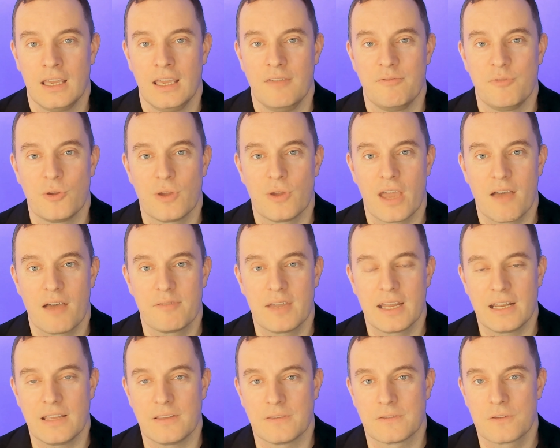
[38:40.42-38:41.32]
If you have
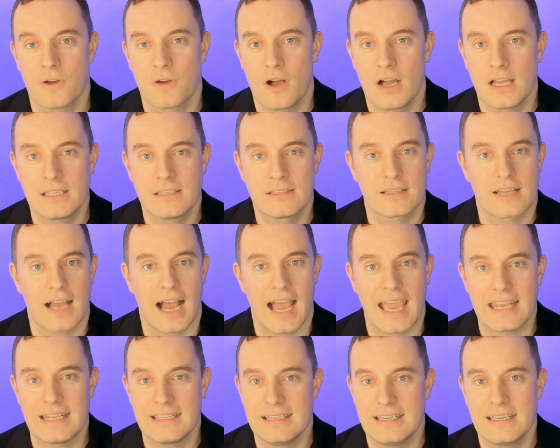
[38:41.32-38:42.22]
any thoughts,
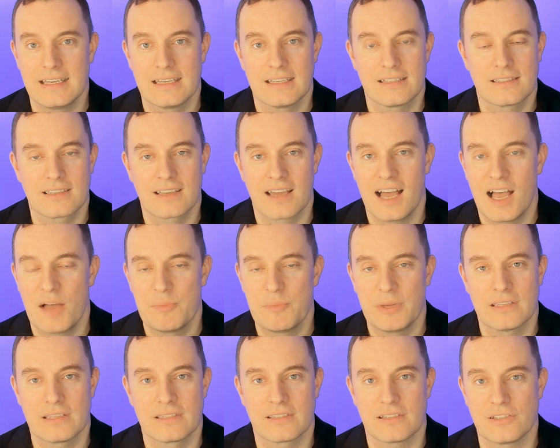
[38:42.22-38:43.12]
ideas, comments,